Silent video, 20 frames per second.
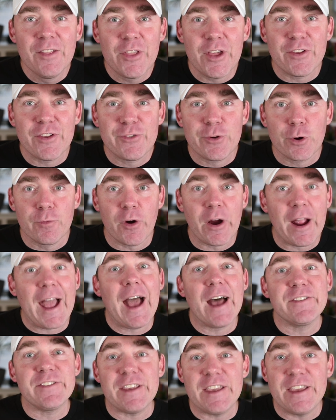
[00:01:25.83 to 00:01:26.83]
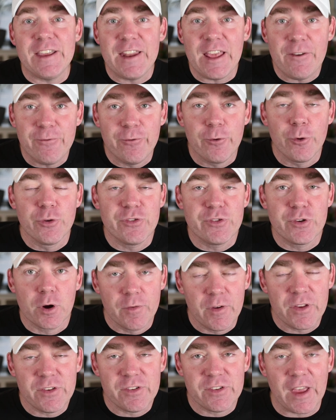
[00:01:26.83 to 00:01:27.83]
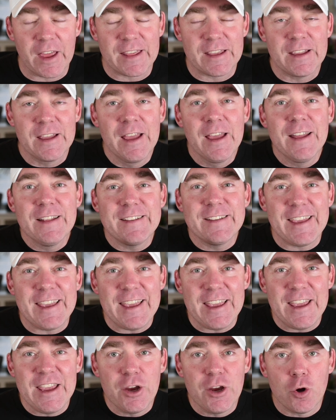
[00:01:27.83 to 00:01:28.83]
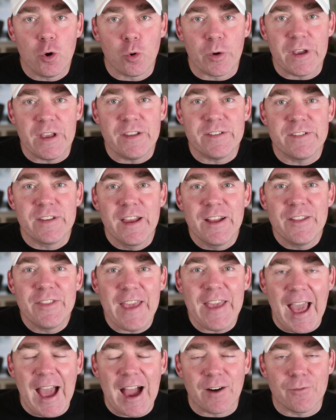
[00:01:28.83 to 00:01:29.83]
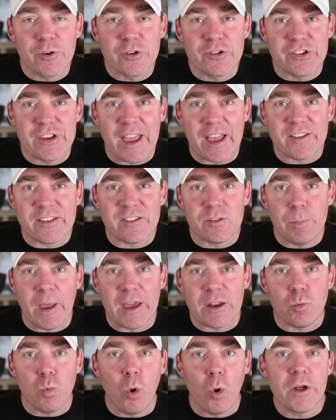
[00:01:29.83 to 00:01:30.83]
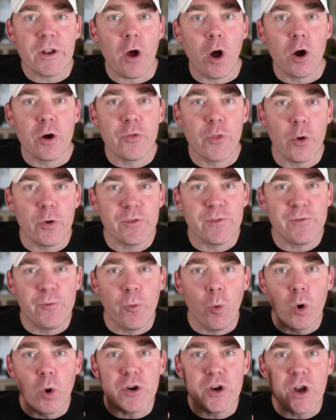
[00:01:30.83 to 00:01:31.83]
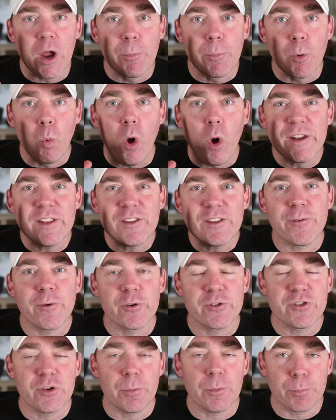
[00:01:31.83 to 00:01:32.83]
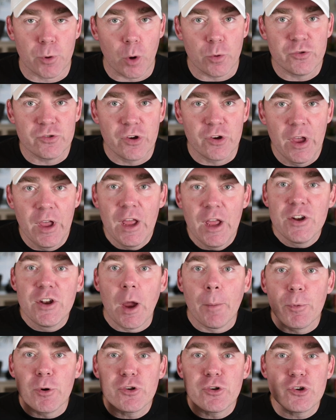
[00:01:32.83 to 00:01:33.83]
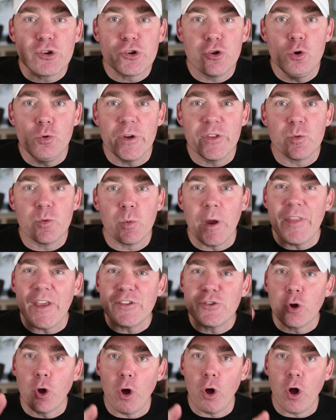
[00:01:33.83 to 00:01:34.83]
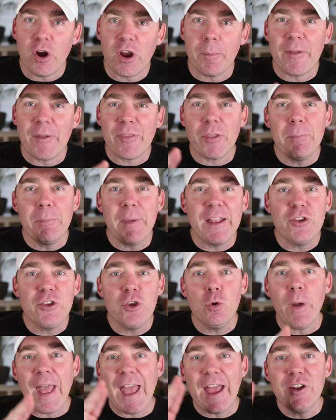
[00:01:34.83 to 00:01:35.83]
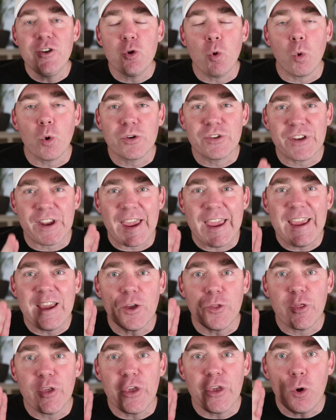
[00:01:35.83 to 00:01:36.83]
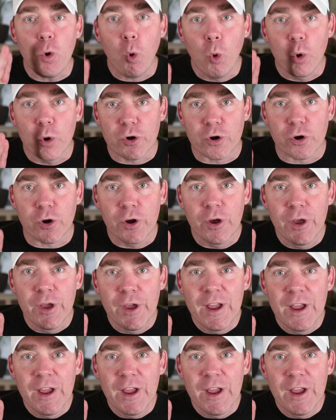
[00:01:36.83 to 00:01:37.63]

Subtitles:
that a server has in a full service setting to increase the average guest spend. What are those four? Number one, it's first approach. Number two, it's when they talk about the menu and or take the order.